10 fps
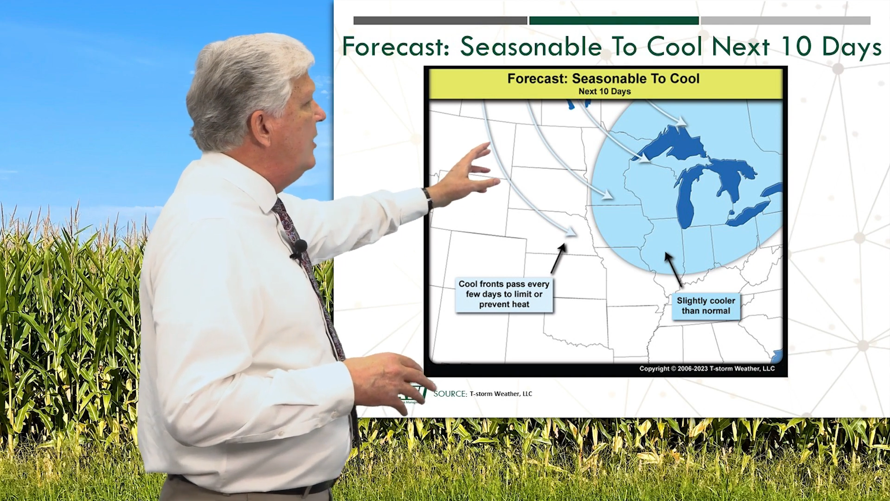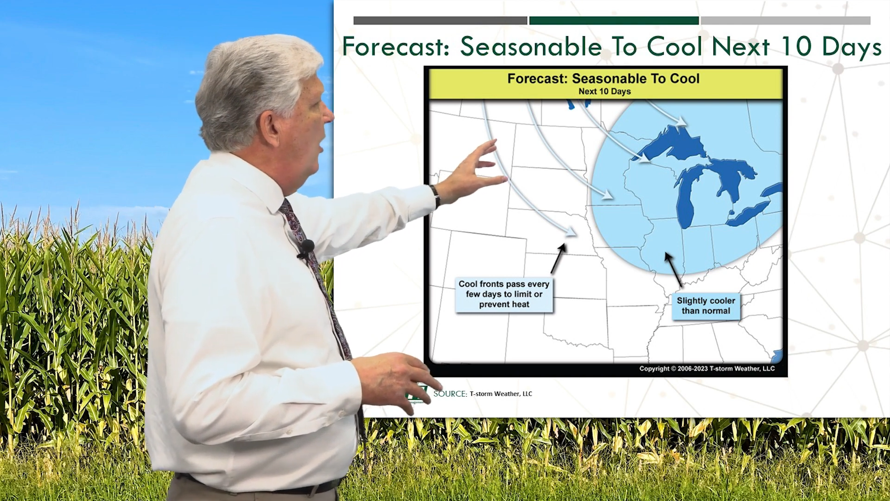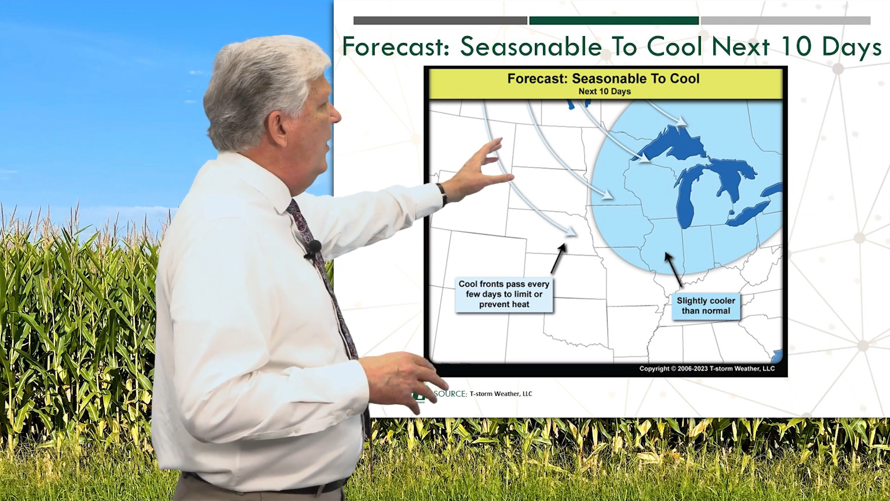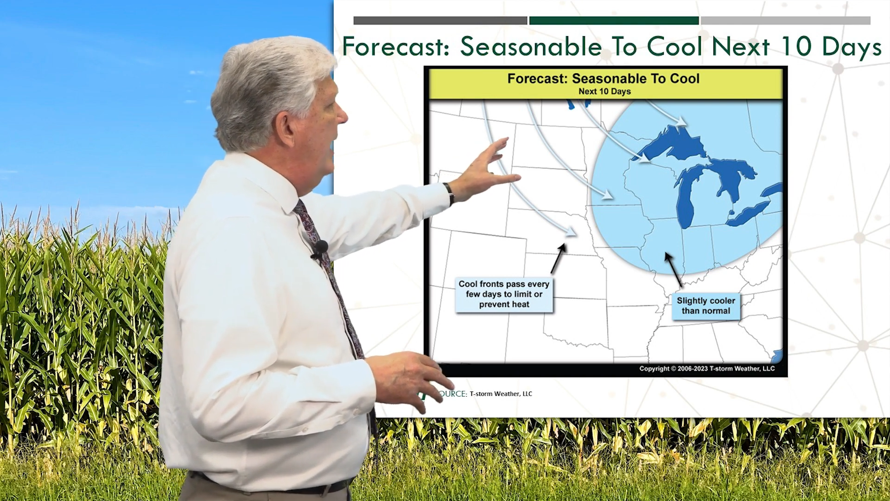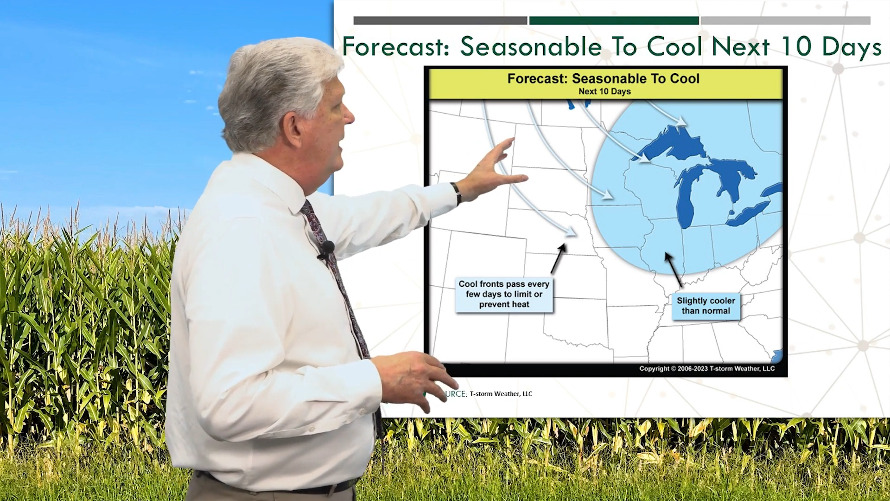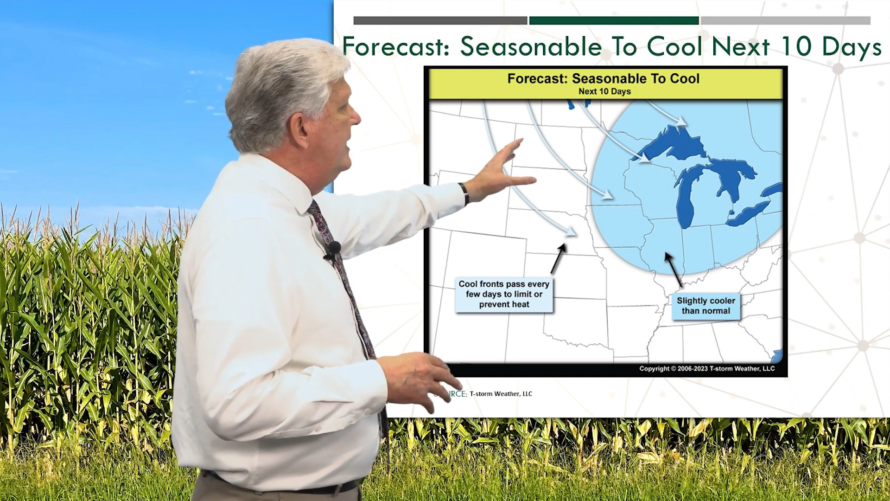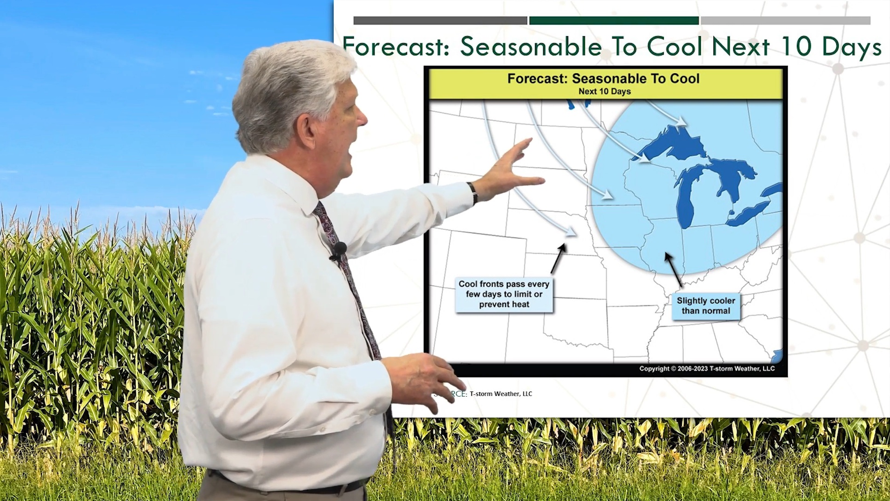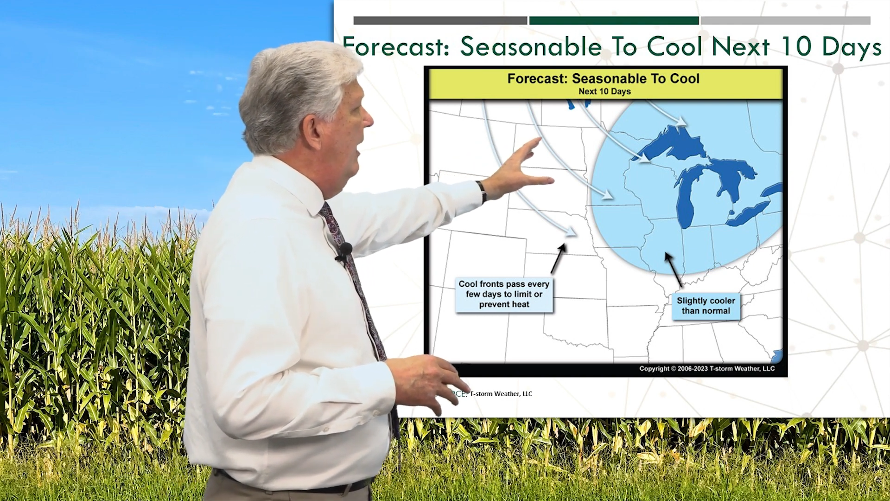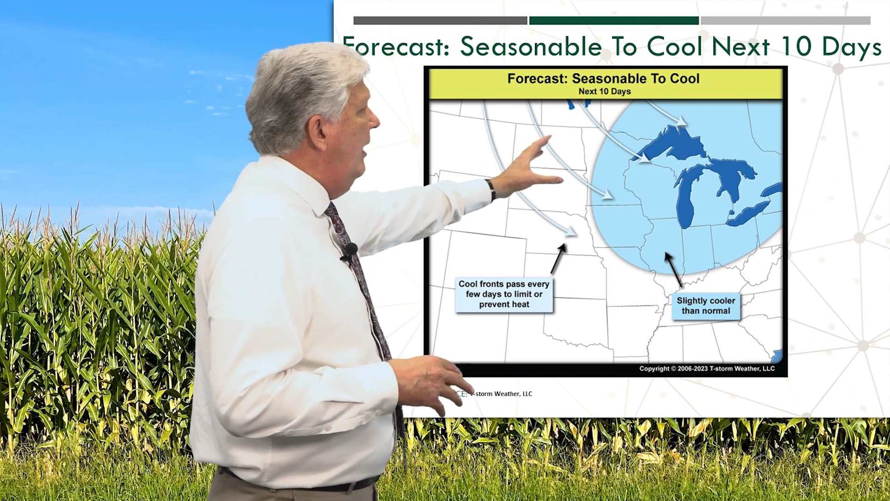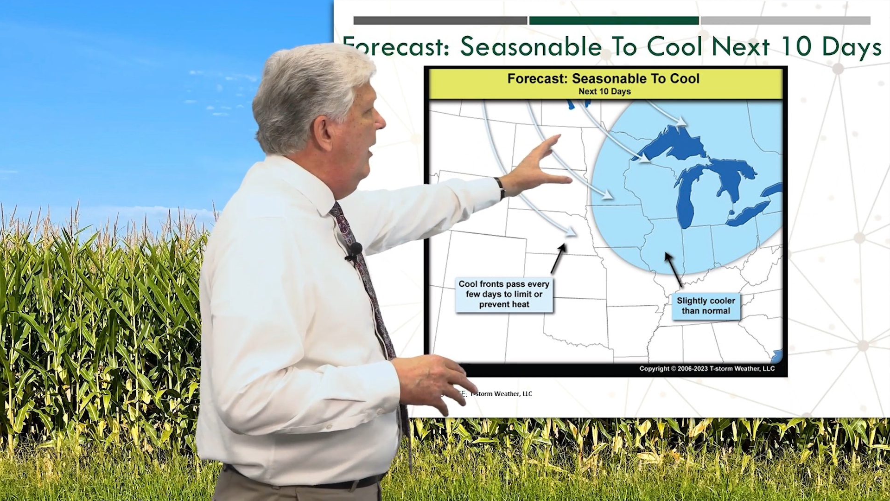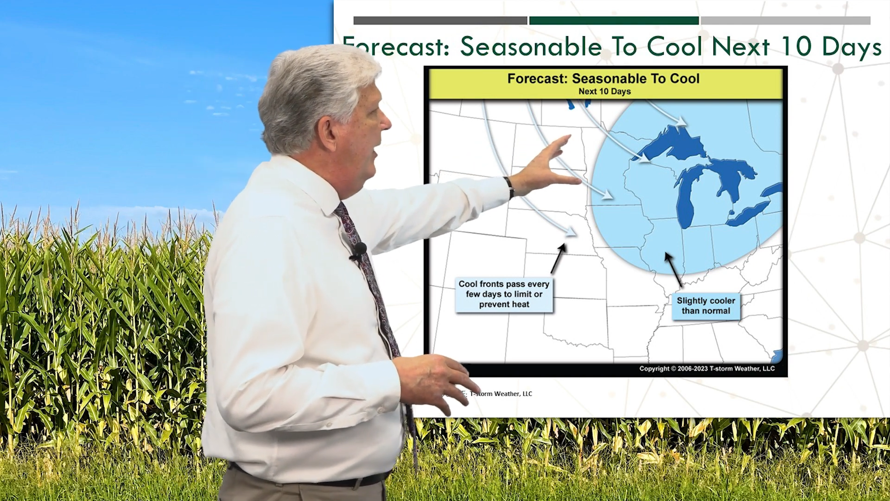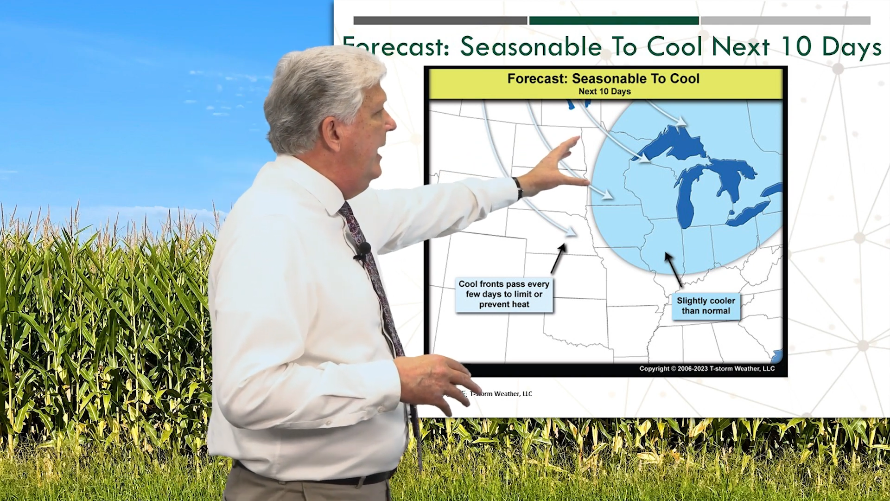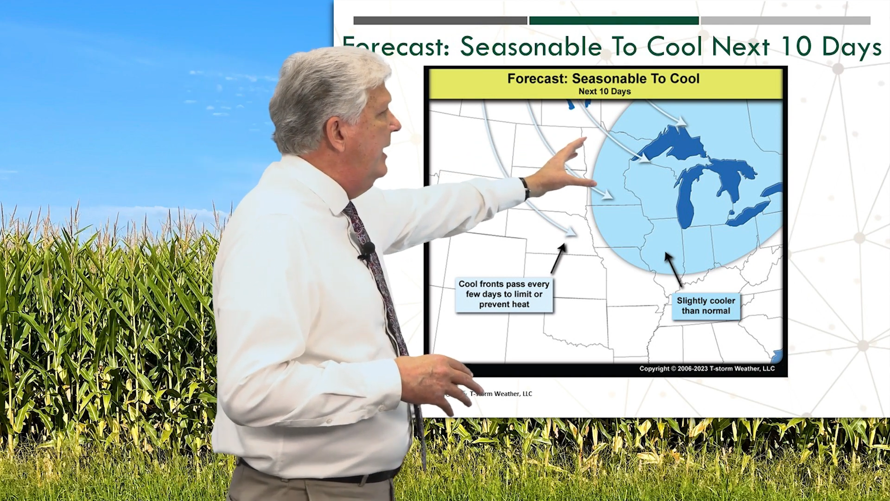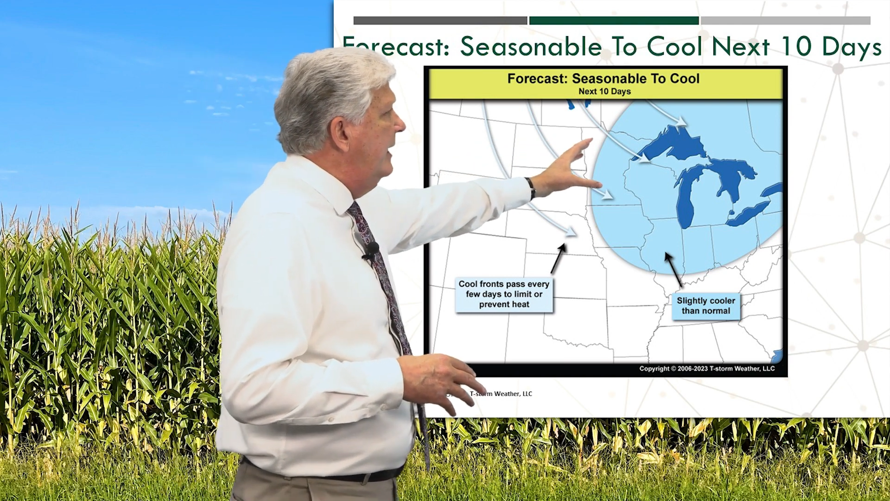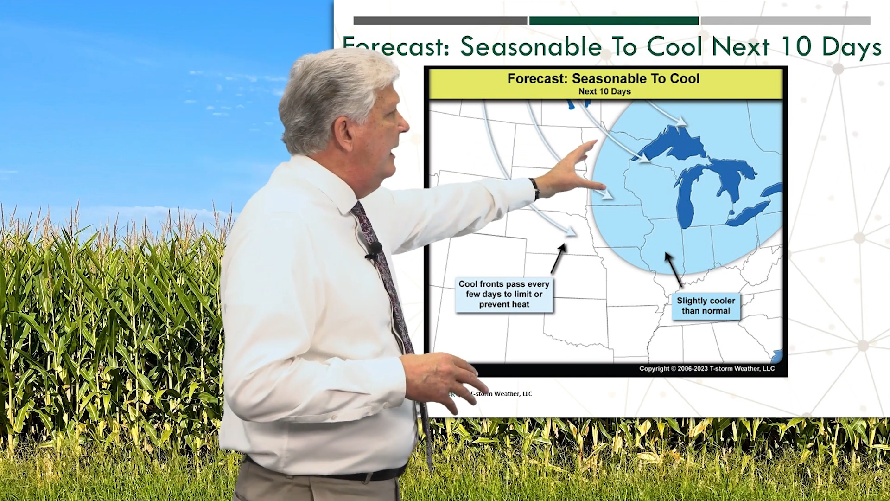all that entire
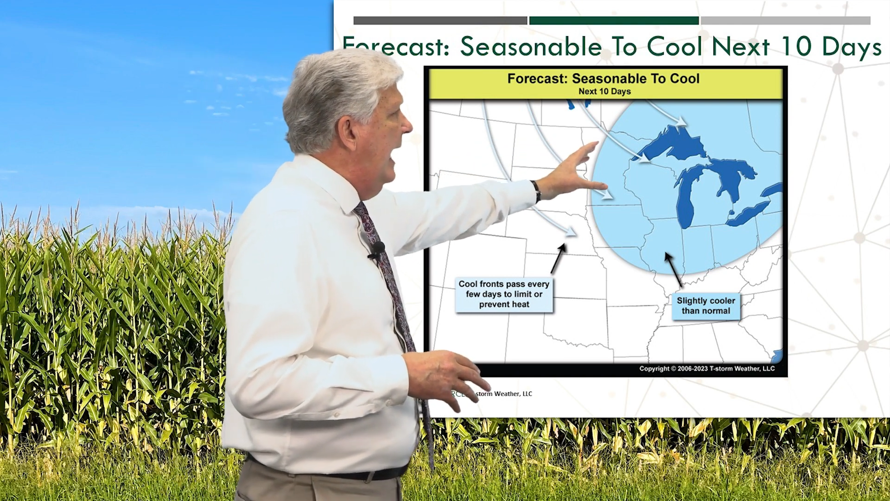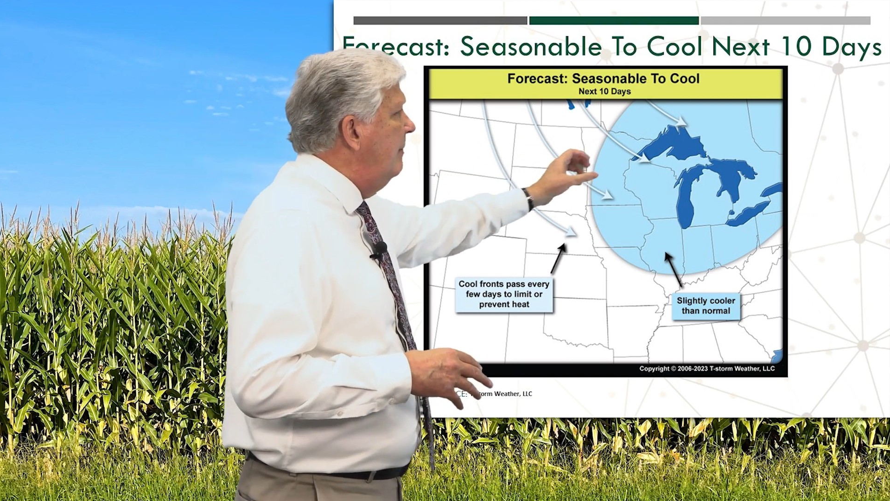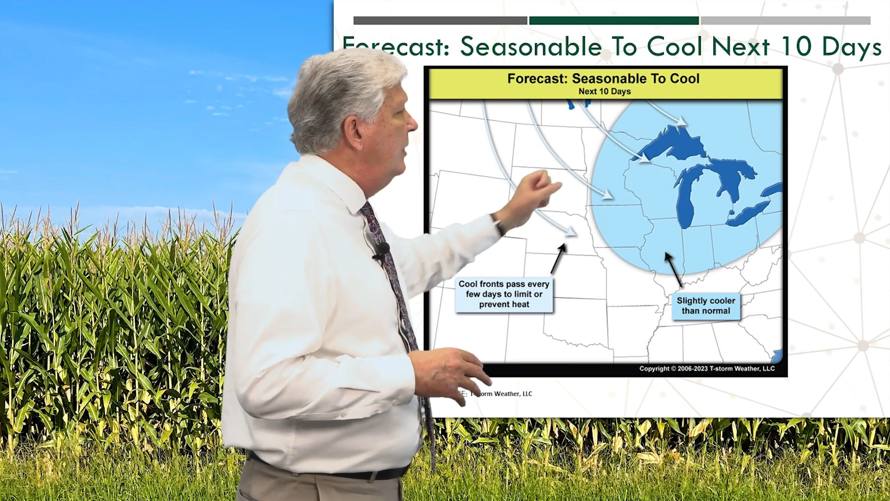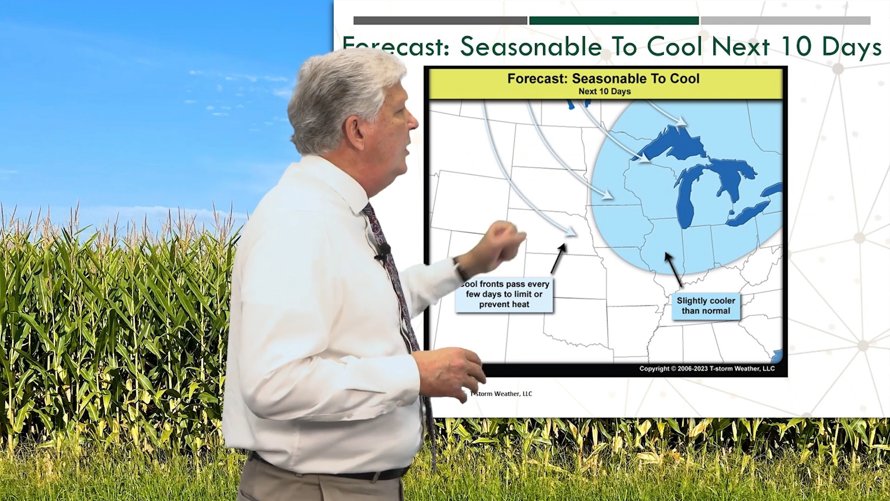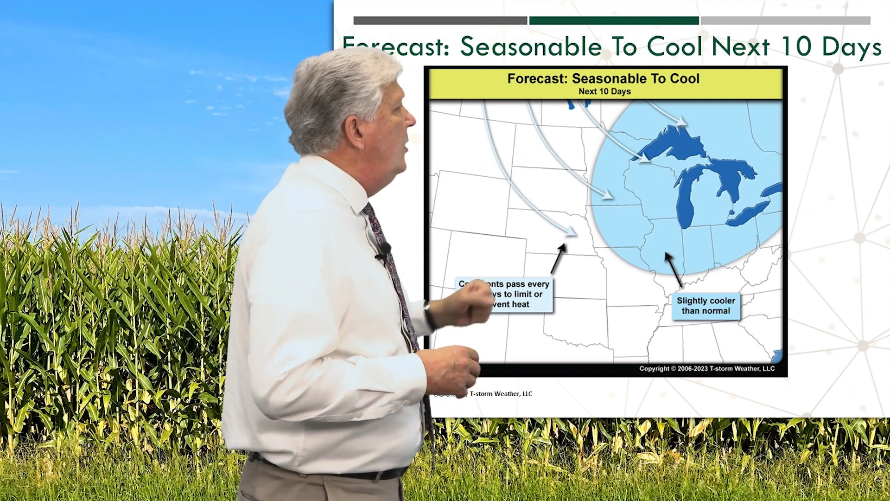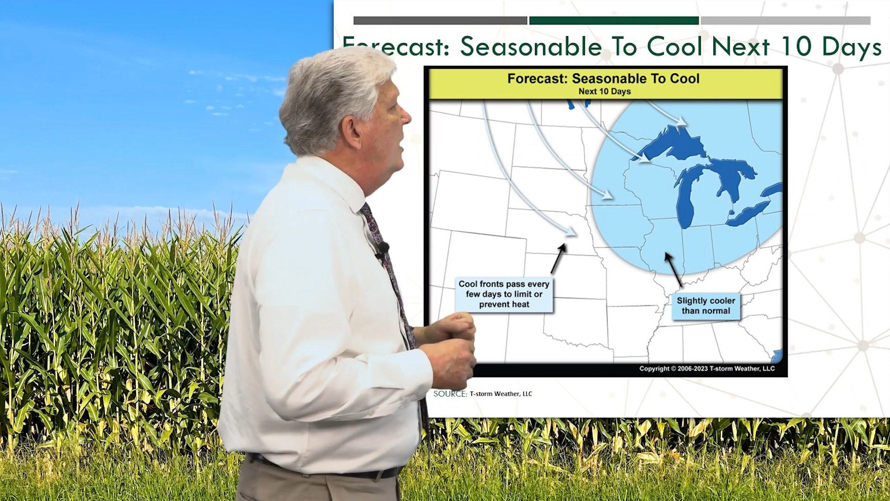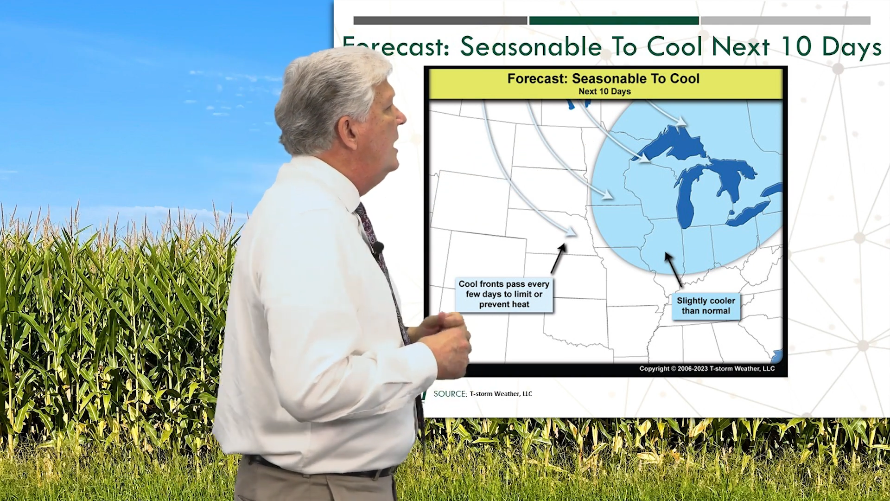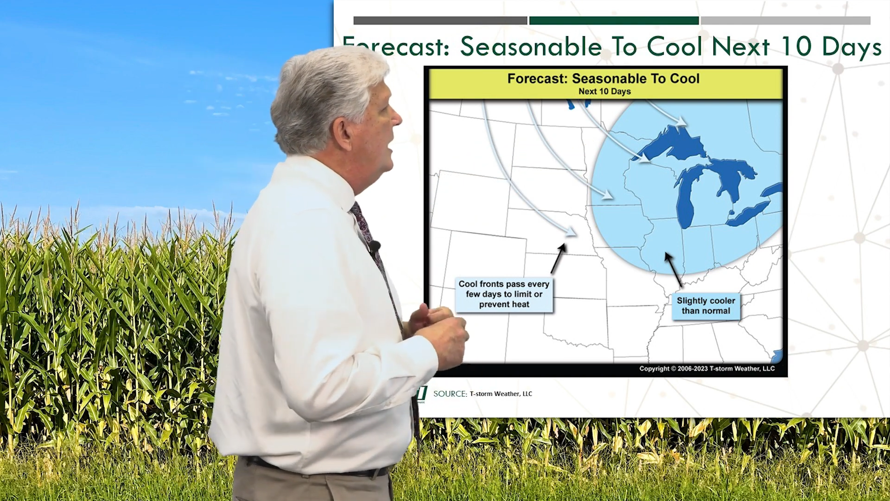area in the light blue